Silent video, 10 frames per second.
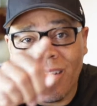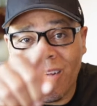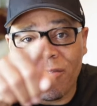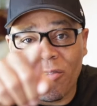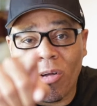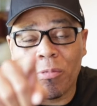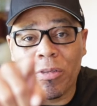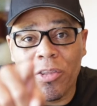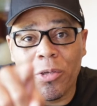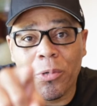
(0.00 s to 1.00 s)
Love starts
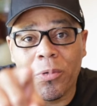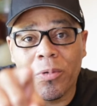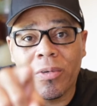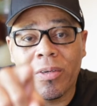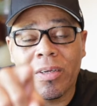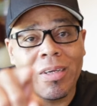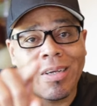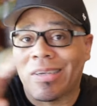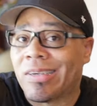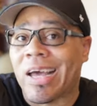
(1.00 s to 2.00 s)
with you,
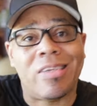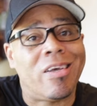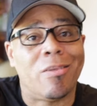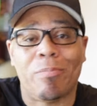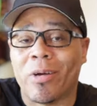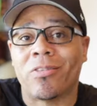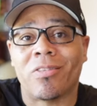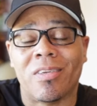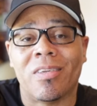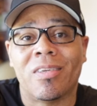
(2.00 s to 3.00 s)
not the other
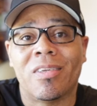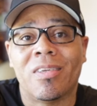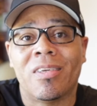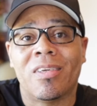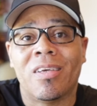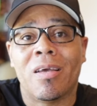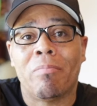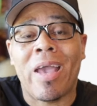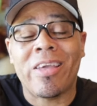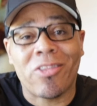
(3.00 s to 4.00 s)
person.
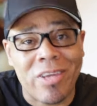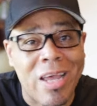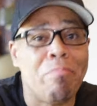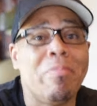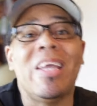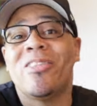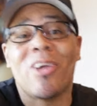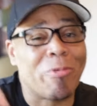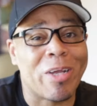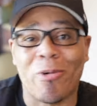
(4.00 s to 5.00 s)
Make sure they're meeting
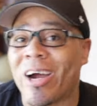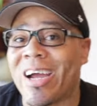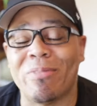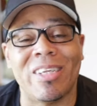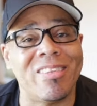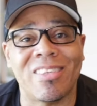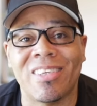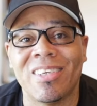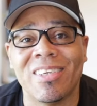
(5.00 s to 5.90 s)
your requirements.